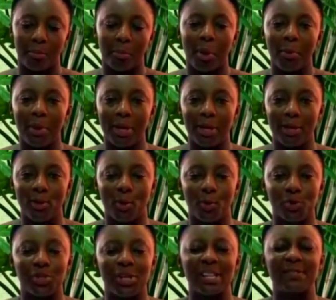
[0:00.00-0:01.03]
Mommy, you
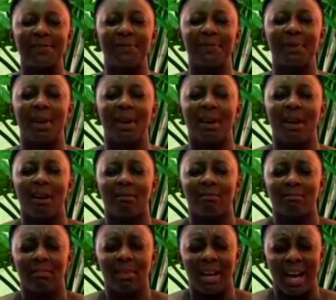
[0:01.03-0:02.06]
could just
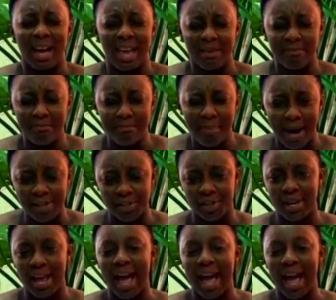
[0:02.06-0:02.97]
imagine